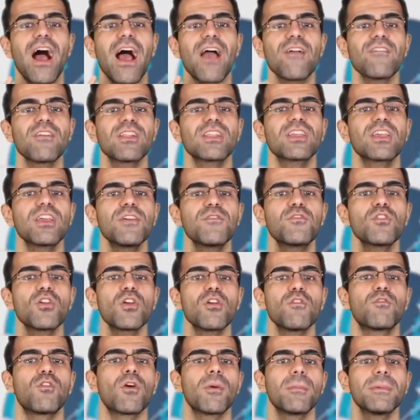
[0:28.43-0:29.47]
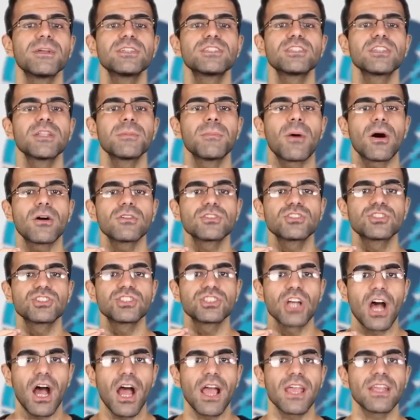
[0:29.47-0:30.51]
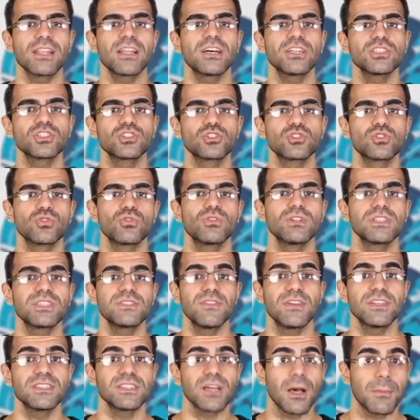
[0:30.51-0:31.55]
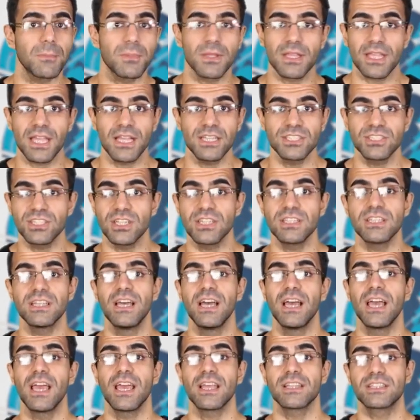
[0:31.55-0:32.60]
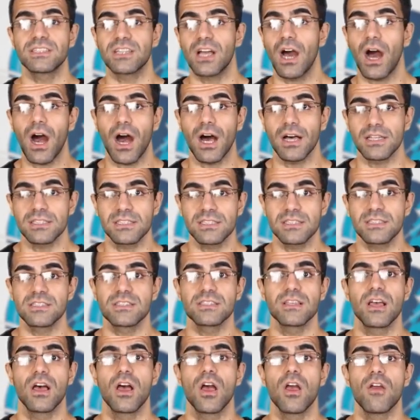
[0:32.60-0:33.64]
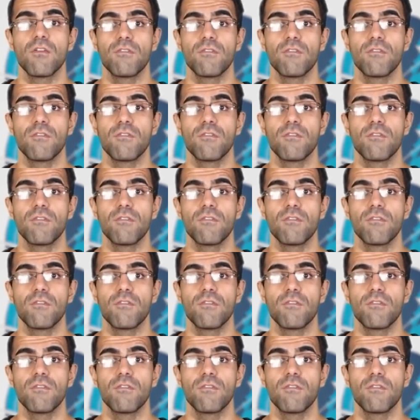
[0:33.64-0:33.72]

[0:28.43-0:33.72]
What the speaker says: I will give you information about China's tourist visa application, its costs,